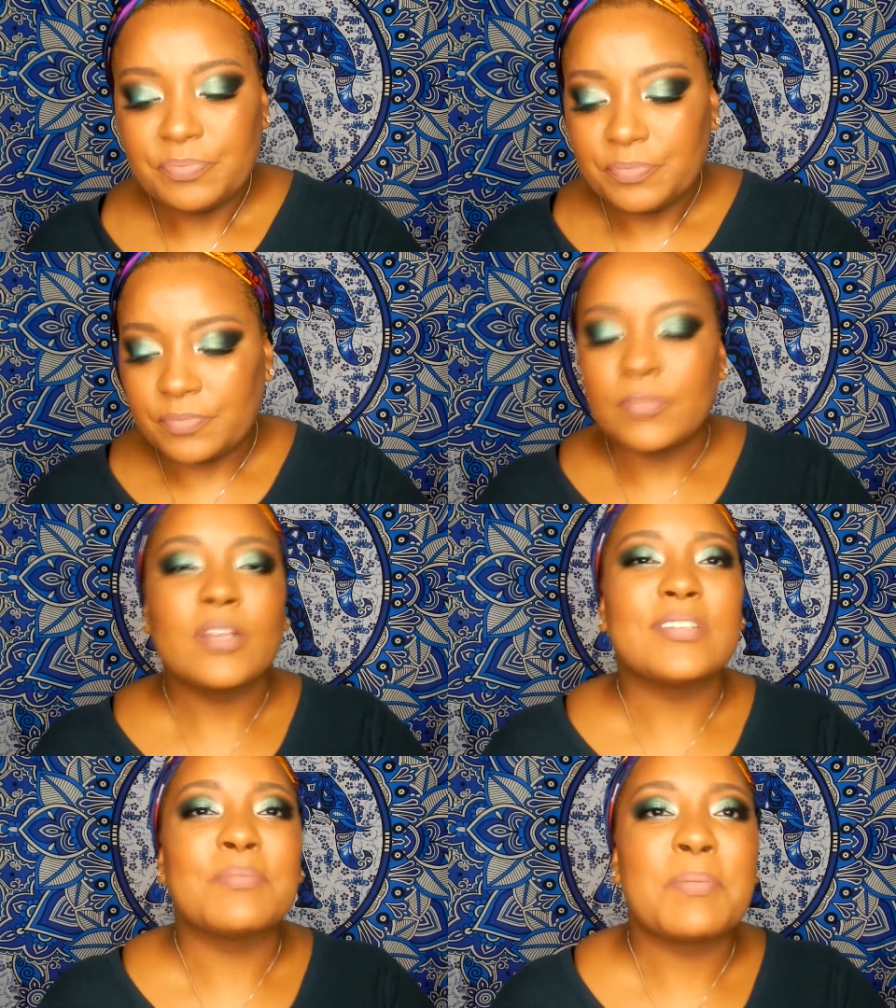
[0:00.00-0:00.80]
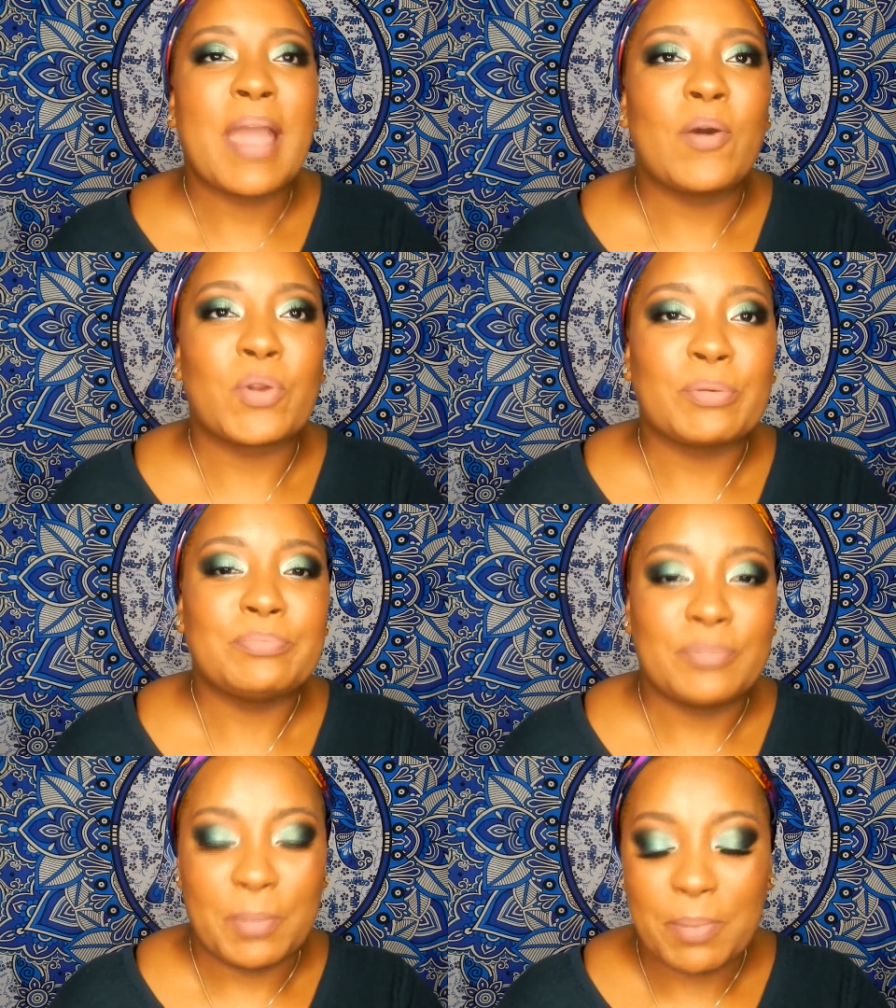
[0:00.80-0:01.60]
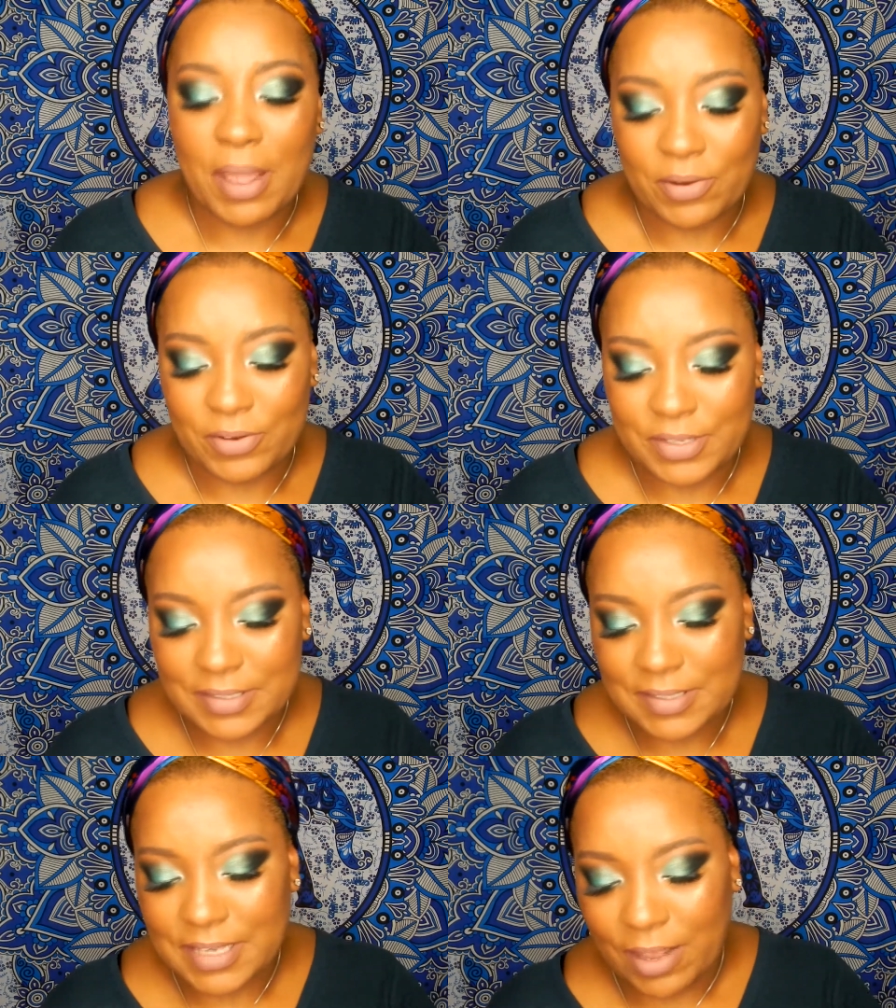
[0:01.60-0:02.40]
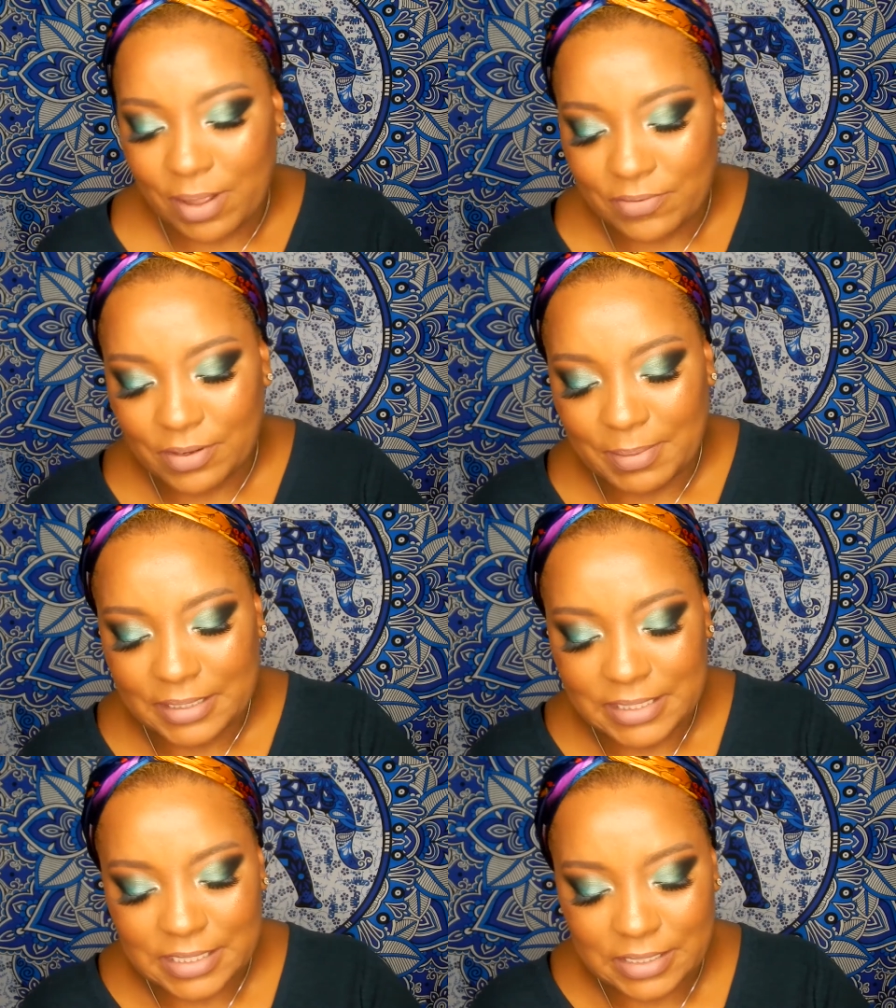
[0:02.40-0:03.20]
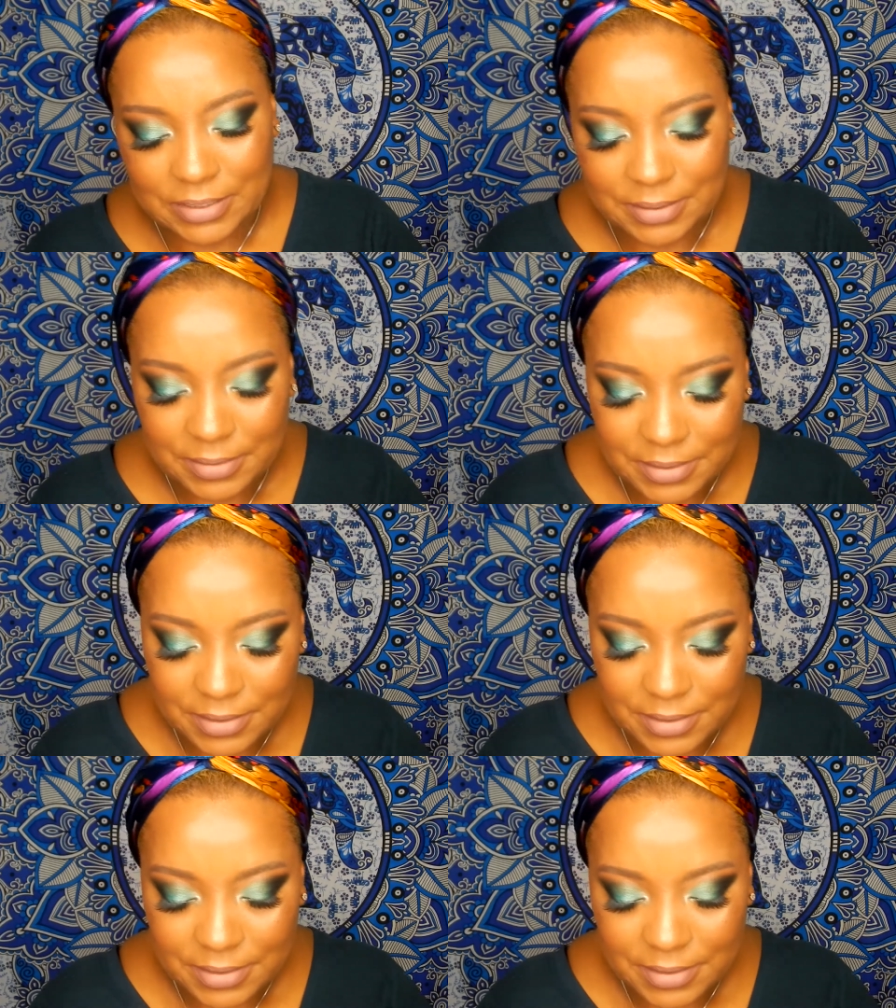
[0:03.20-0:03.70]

So let me powder and then see how I feel about this look.